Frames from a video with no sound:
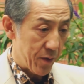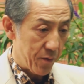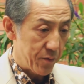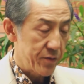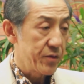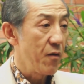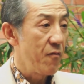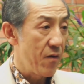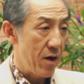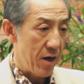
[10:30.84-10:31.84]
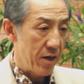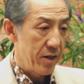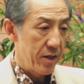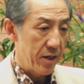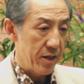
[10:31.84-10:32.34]
because so far
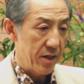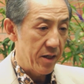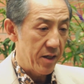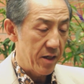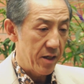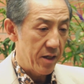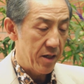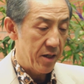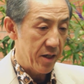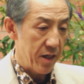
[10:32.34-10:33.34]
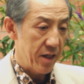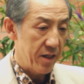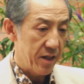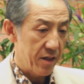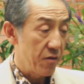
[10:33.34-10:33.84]

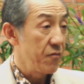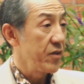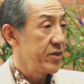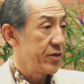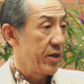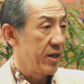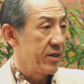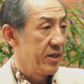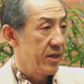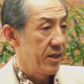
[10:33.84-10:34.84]
in conventional